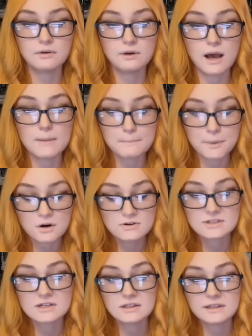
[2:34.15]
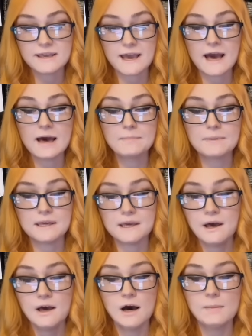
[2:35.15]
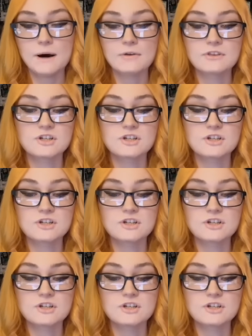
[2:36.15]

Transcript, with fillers: I'm personally happy about